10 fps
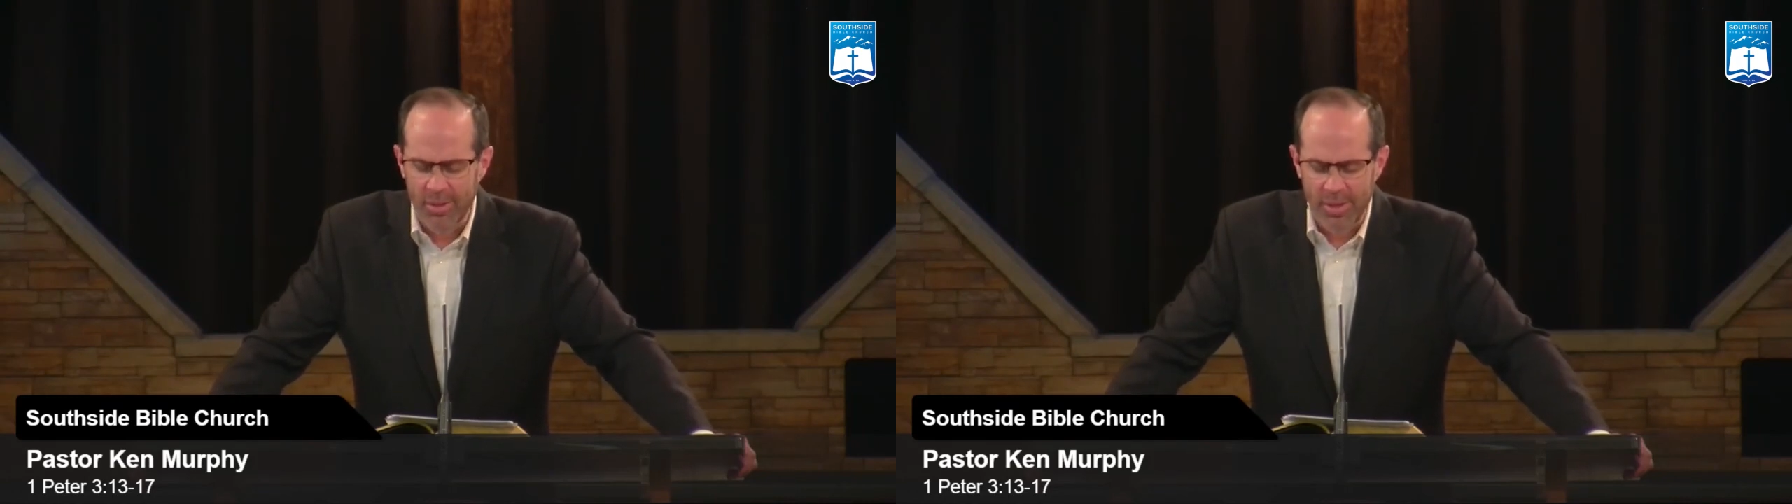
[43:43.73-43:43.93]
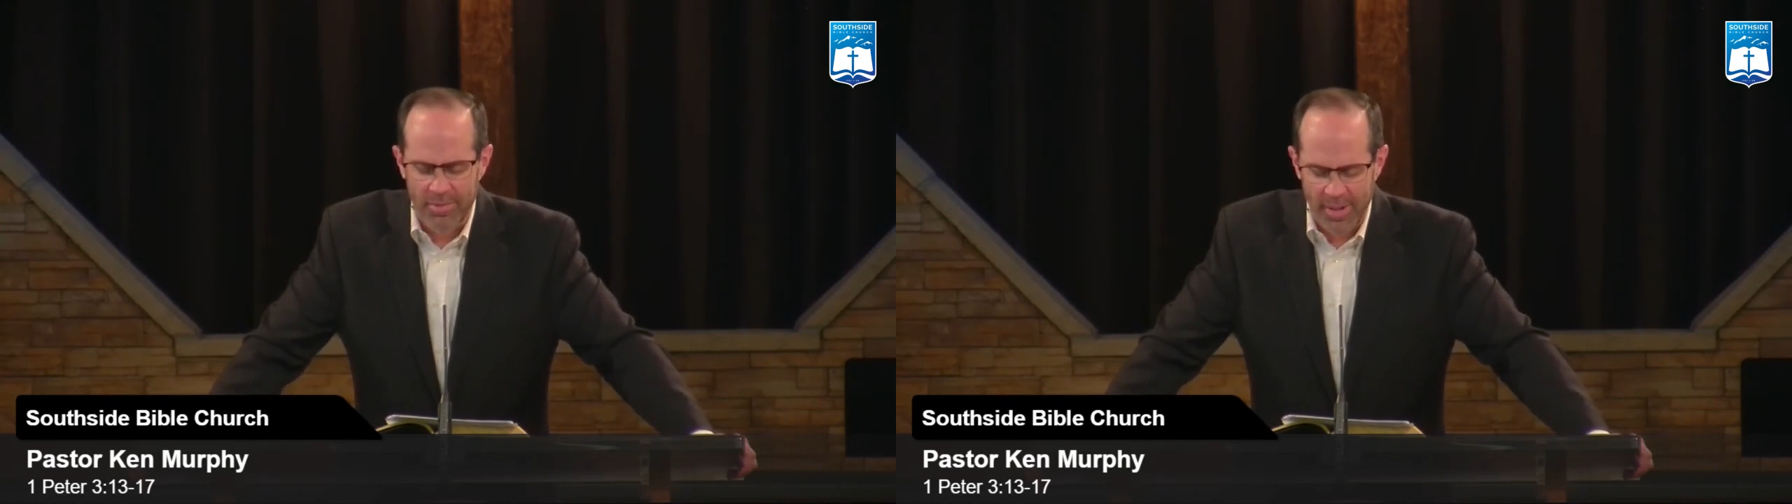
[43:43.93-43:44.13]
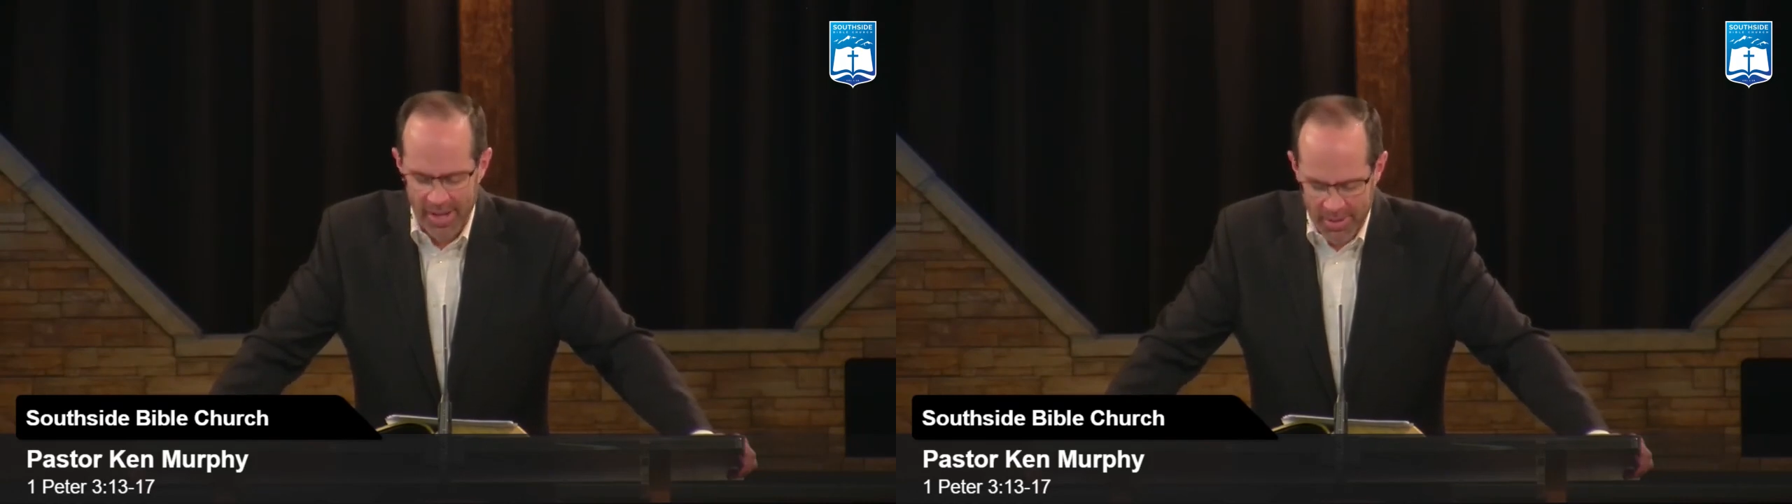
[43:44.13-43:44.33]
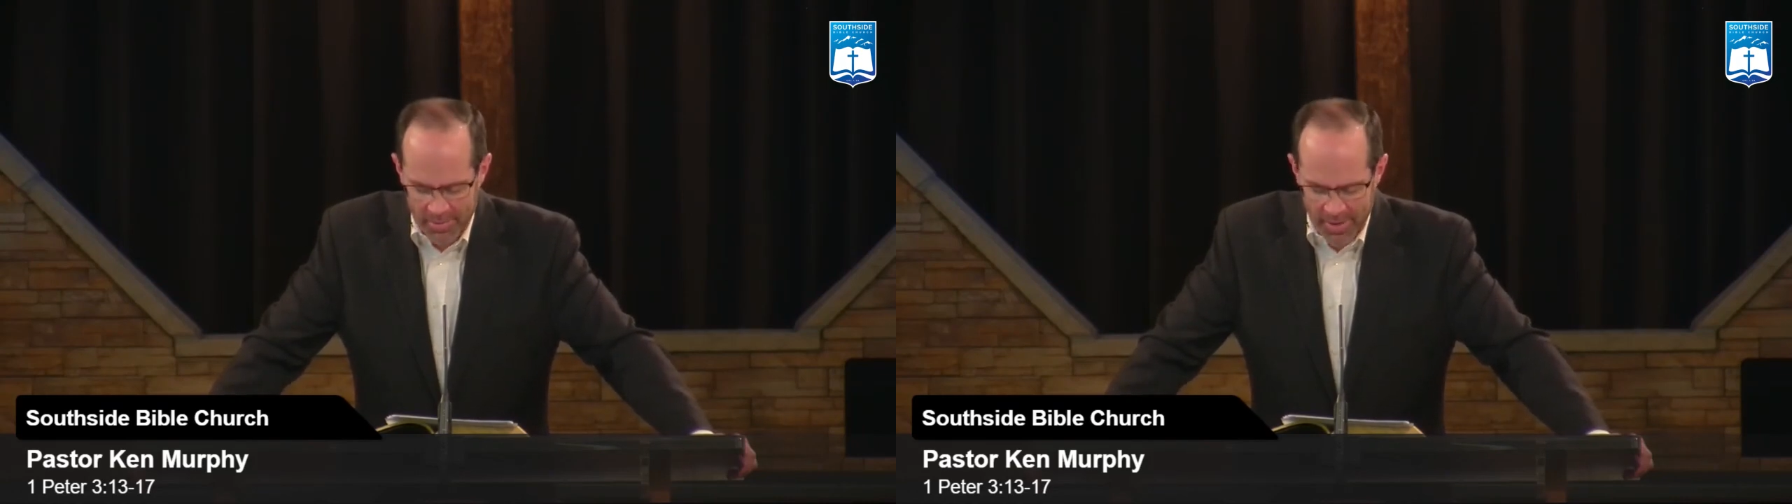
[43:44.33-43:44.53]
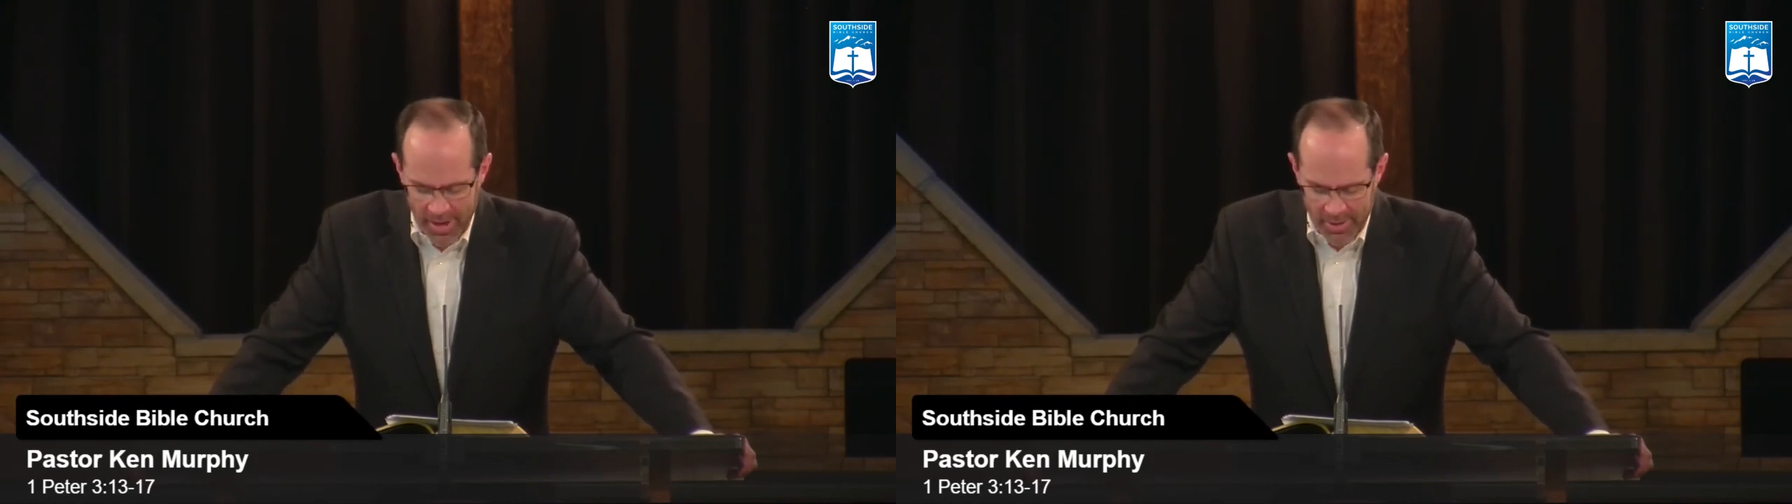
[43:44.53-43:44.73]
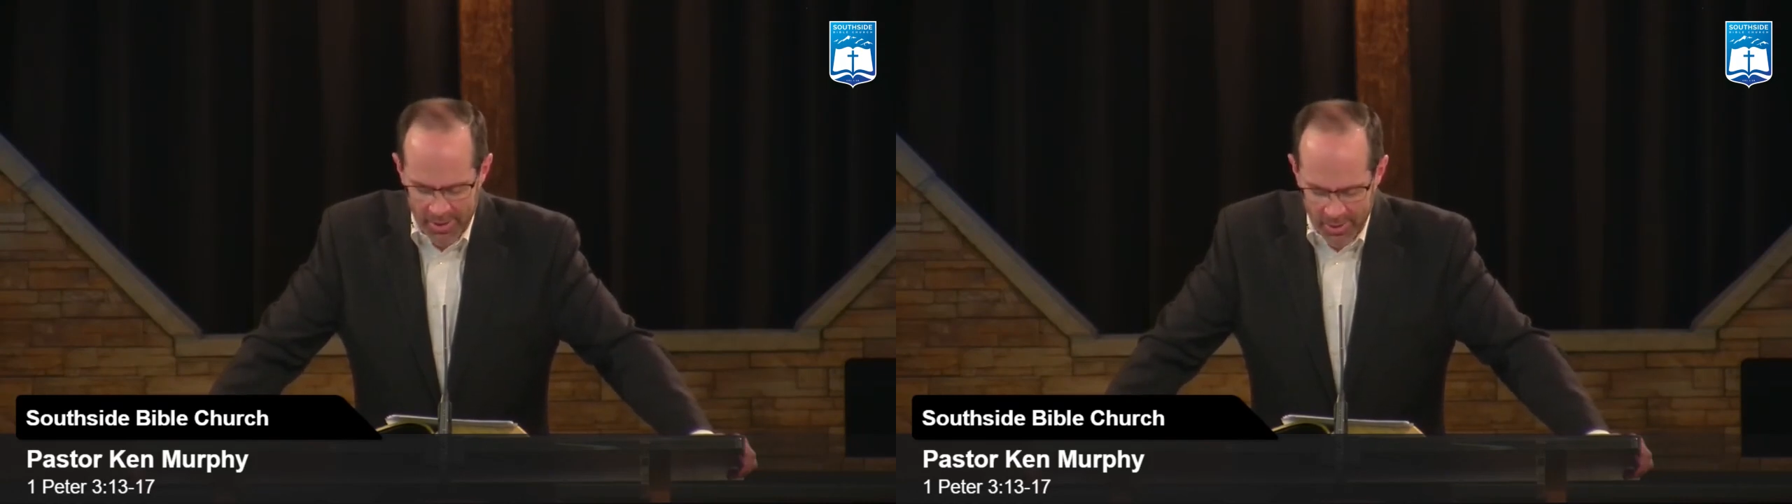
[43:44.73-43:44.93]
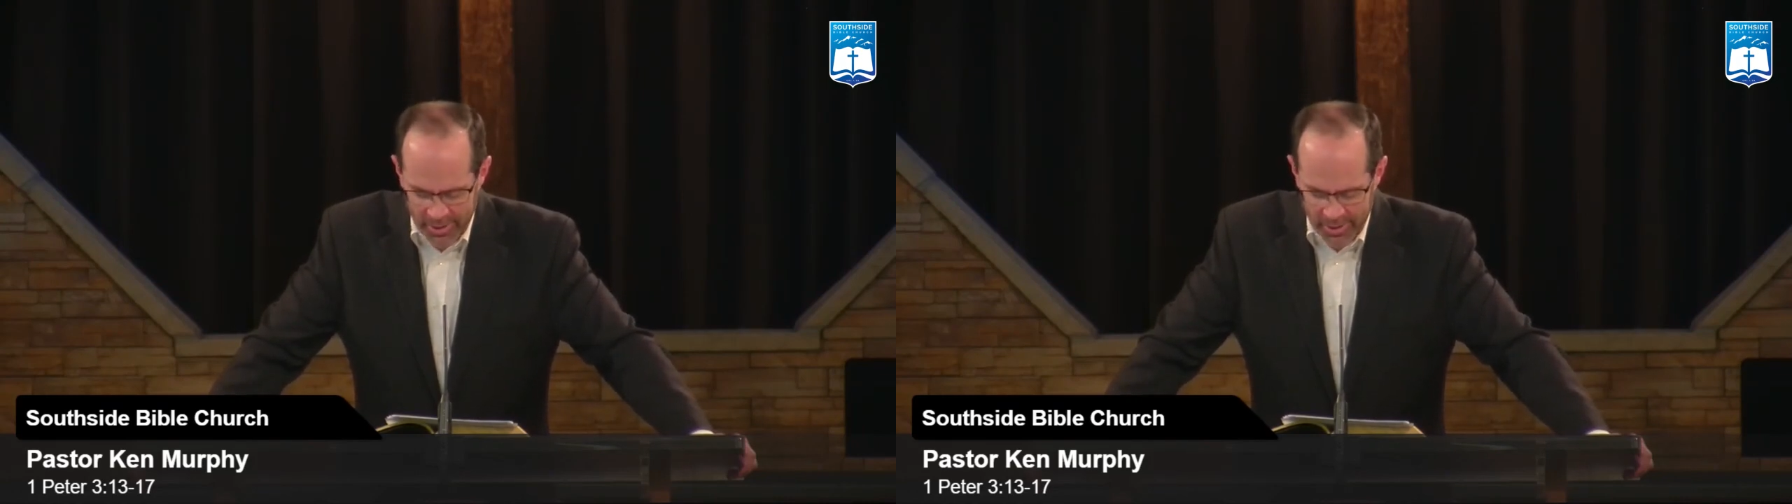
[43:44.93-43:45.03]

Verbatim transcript: glorify their Father